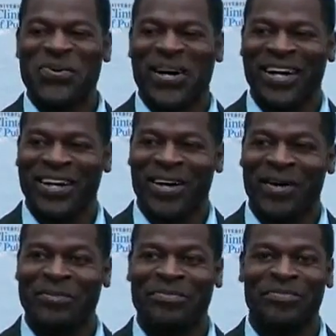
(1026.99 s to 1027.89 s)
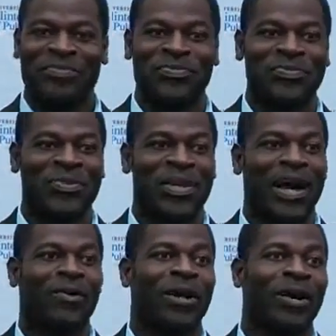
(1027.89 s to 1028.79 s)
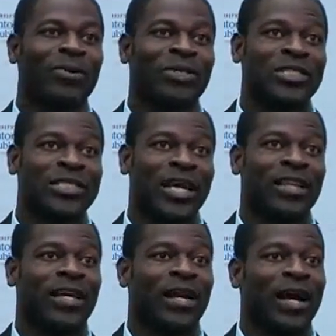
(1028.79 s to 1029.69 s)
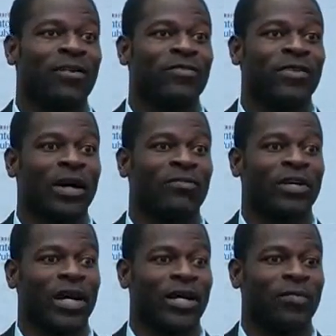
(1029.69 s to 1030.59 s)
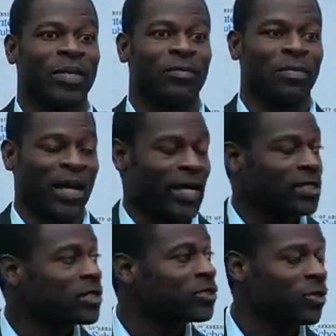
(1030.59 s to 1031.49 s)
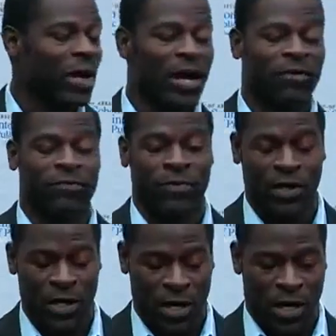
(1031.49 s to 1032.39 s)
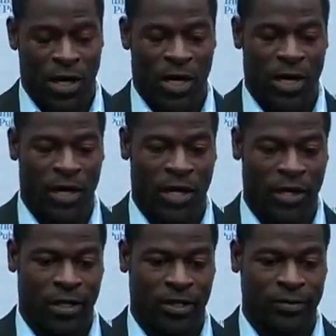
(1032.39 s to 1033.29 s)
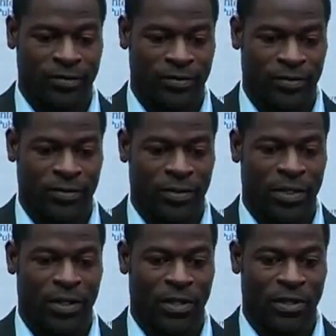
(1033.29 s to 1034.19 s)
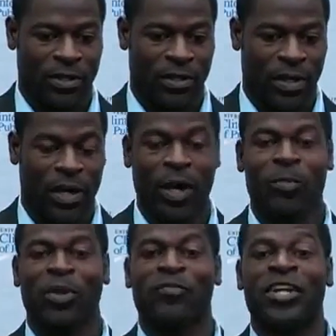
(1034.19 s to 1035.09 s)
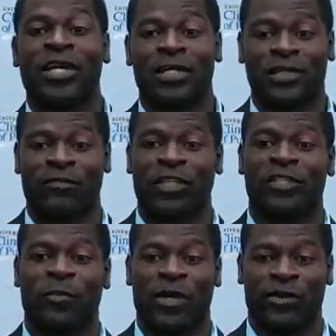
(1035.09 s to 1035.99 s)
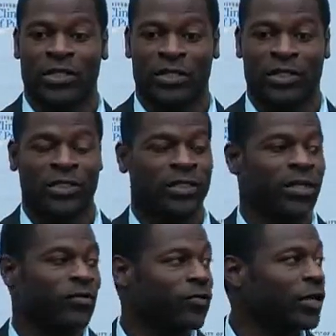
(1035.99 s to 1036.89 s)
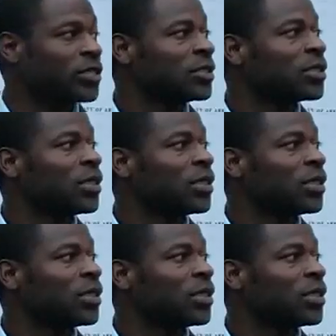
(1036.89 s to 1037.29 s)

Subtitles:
Well, I will say that I've kind of been blessed to have a couple of years of experiences in different